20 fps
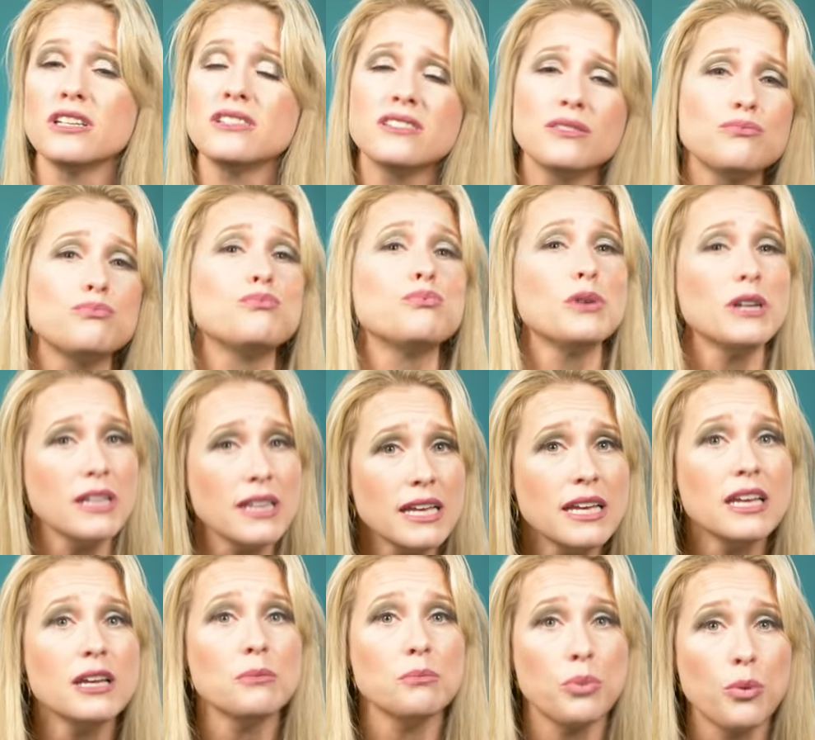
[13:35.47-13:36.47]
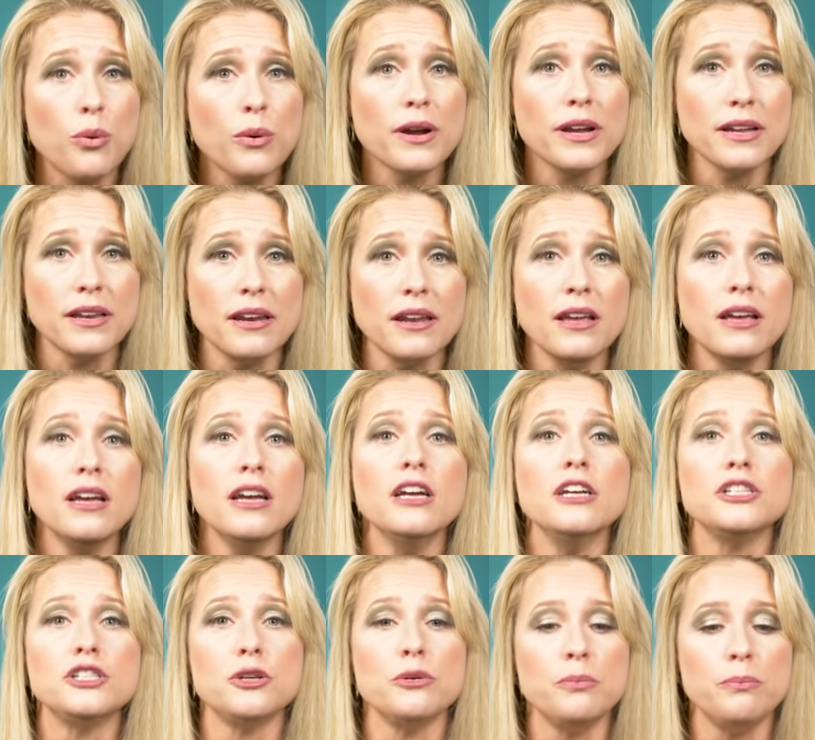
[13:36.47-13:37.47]
It's really important
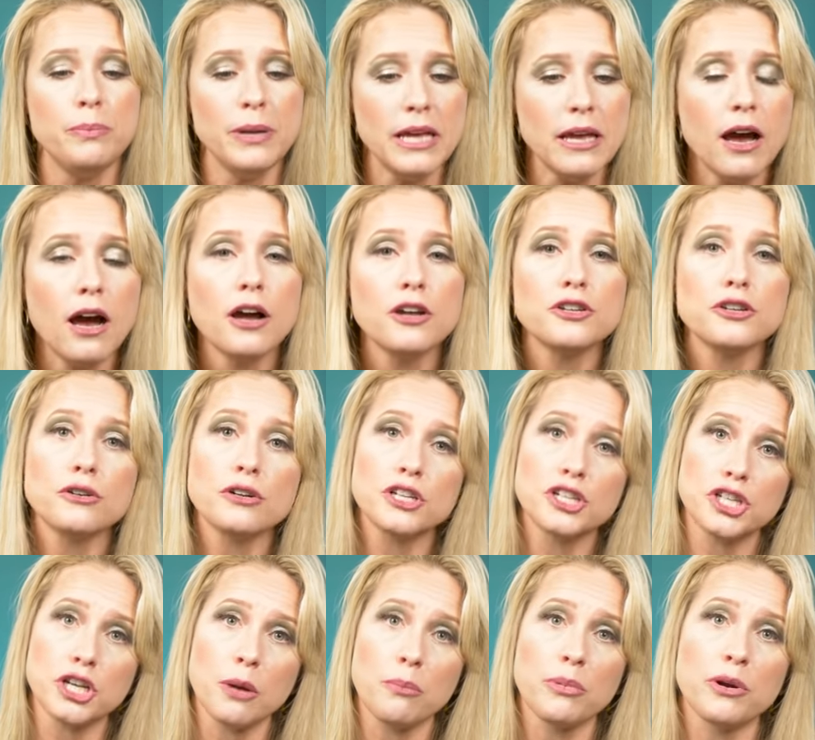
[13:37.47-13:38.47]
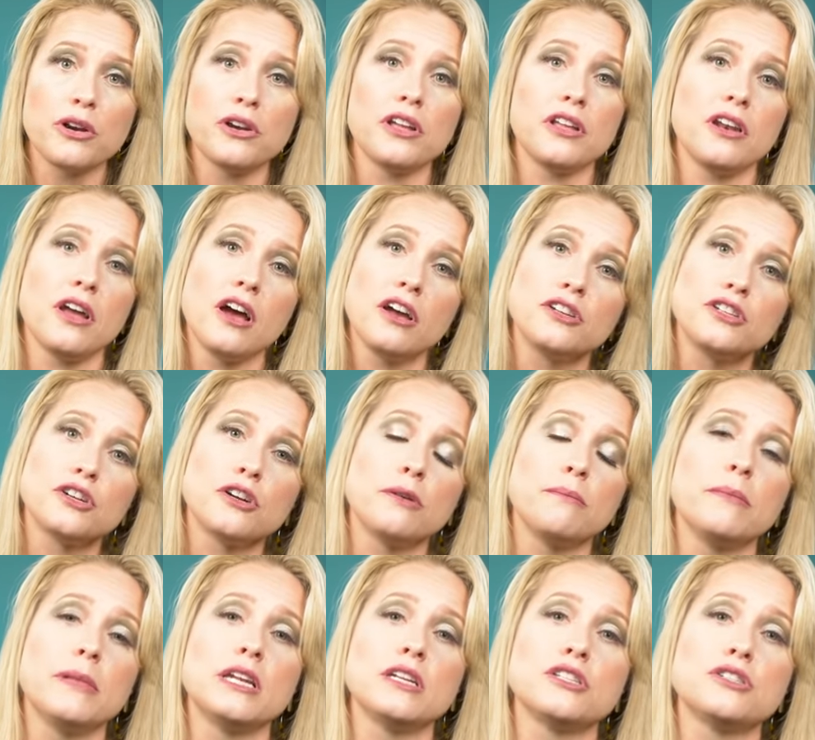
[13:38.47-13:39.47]
to be under a shepherd and under a
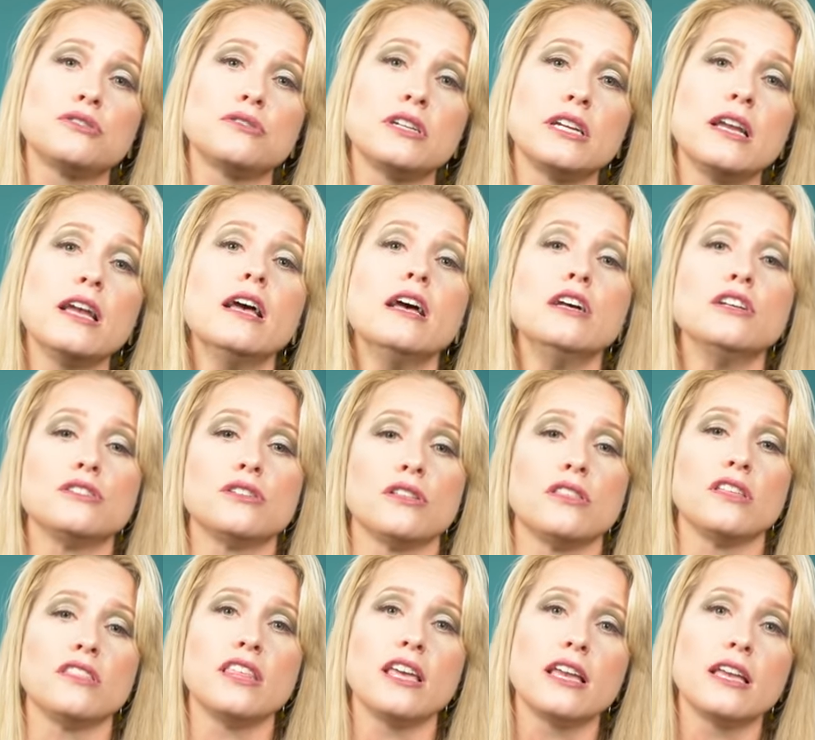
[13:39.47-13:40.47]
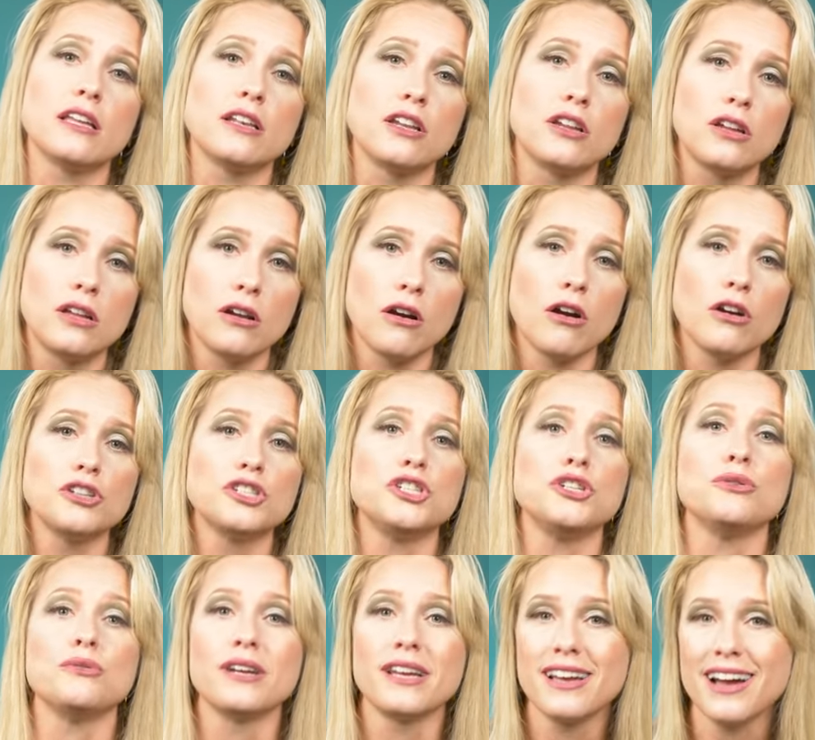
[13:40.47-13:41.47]
ministry so that they can guard
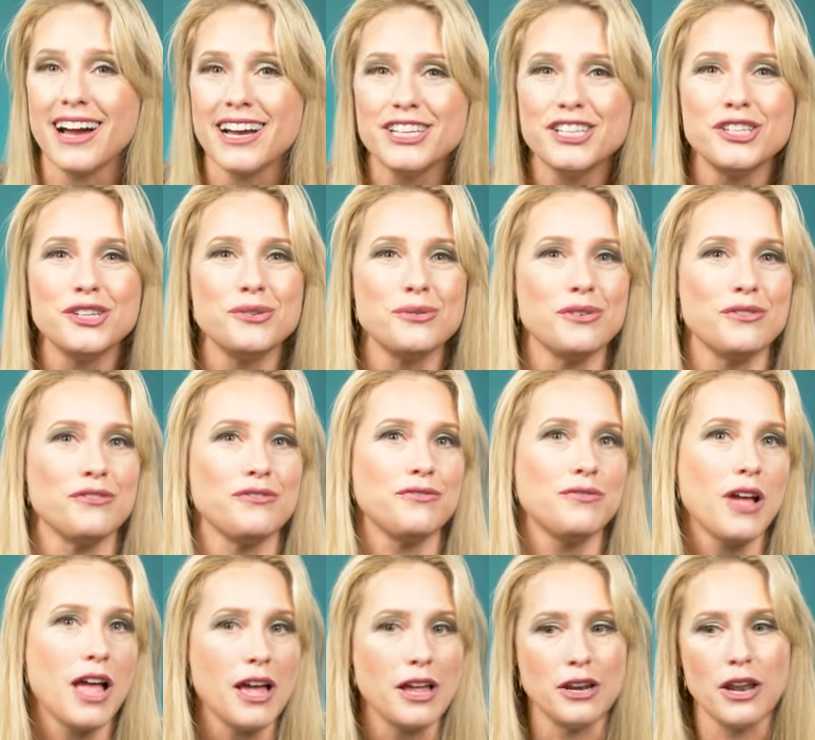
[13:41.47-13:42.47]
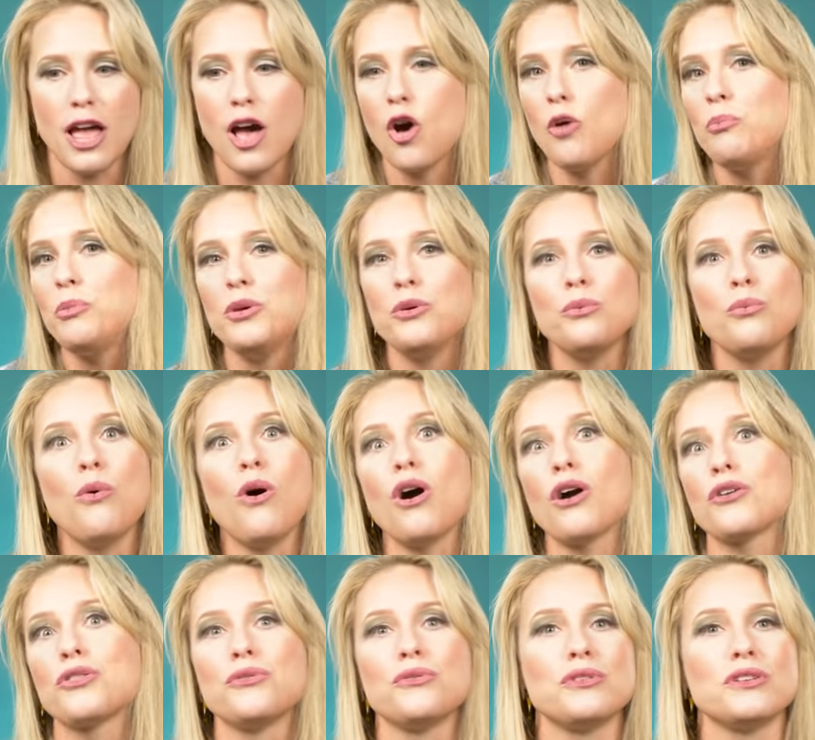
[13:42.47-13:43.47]
you and guide you and, and help you
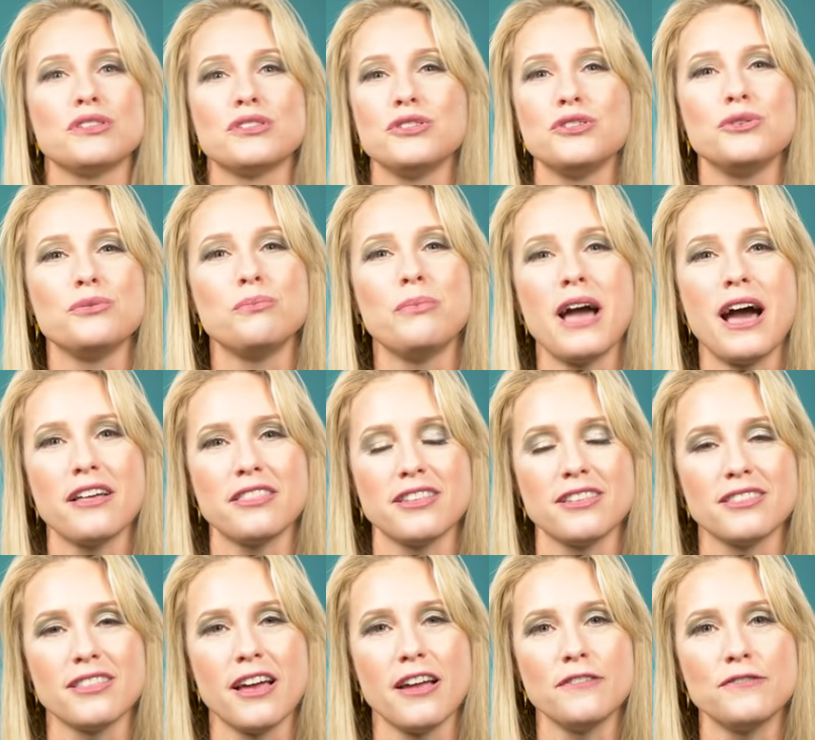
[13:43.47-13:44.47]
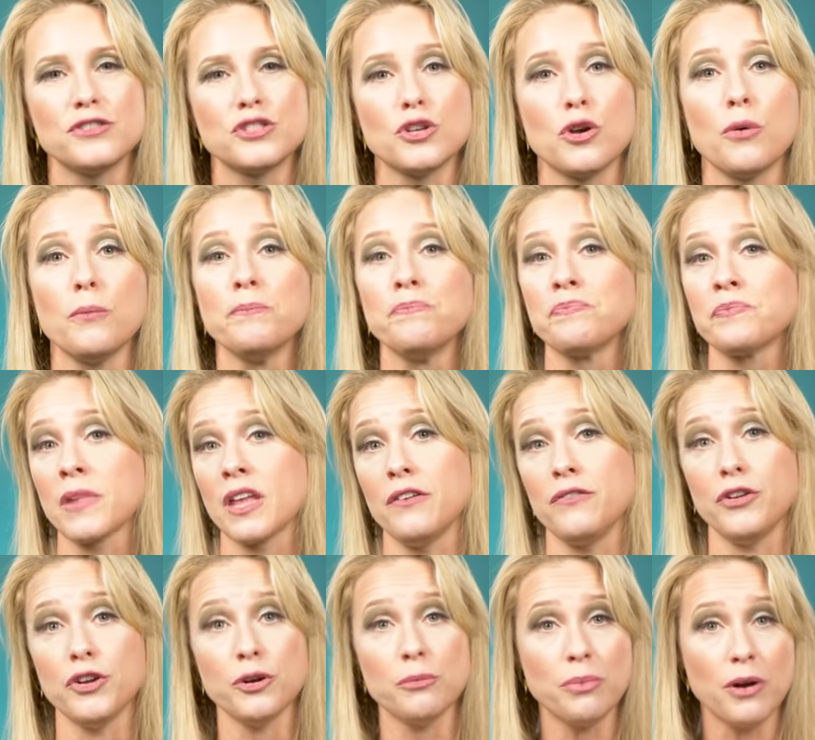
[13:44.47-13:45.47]
walk through this new path in life. So
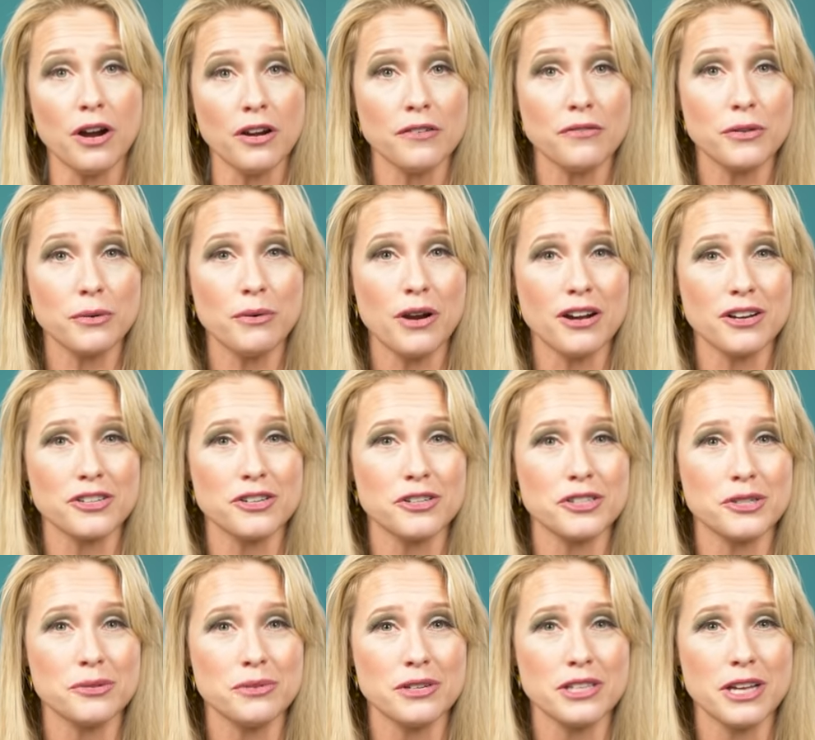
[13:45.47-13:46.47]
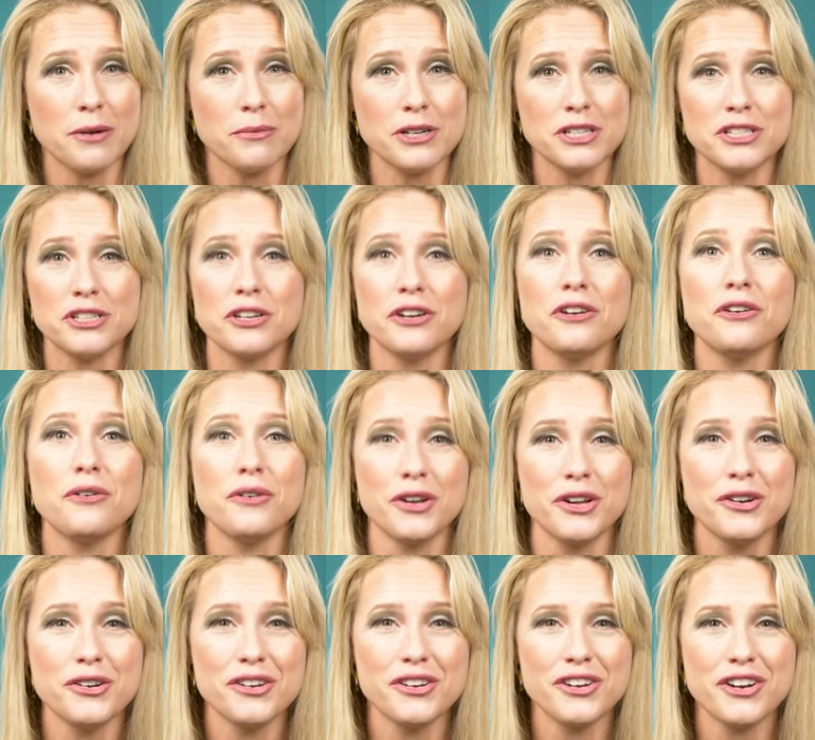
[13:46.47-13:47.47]
if you're part of the Rock Church and World Outreach Center or
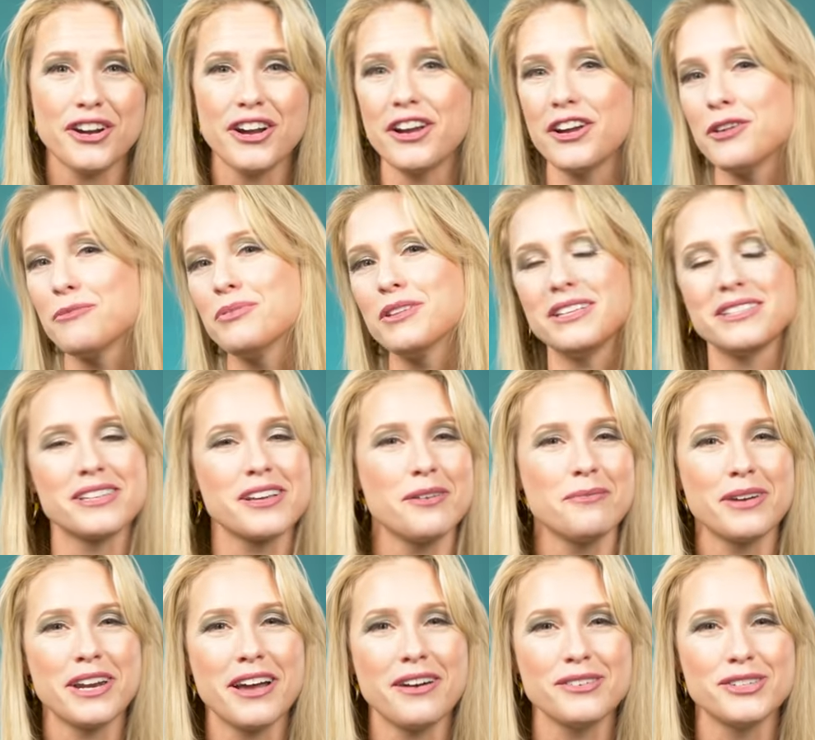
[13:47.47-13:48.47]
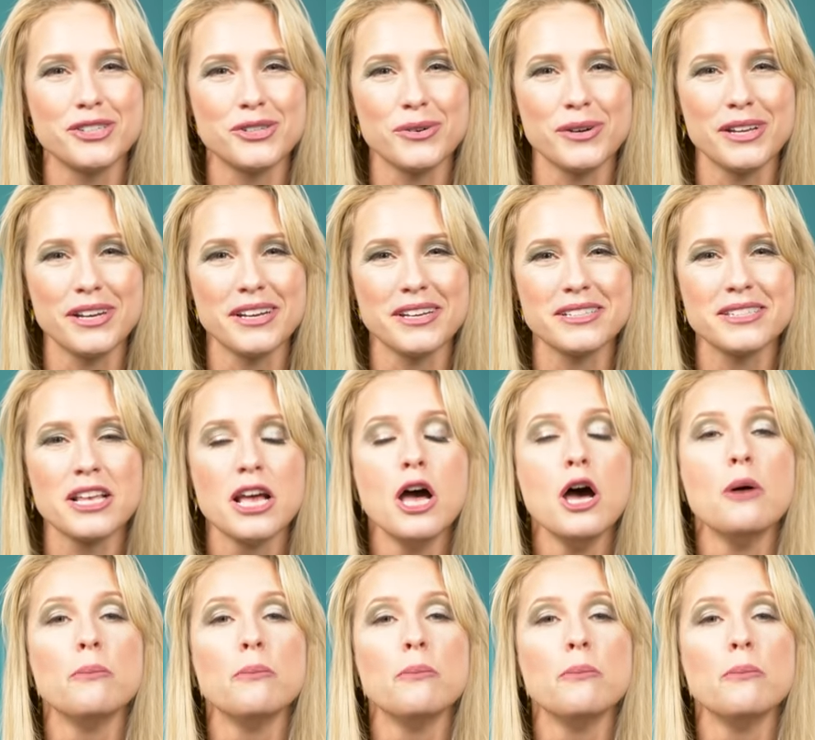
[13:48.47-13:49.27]
you're in our area, please come on out and join us.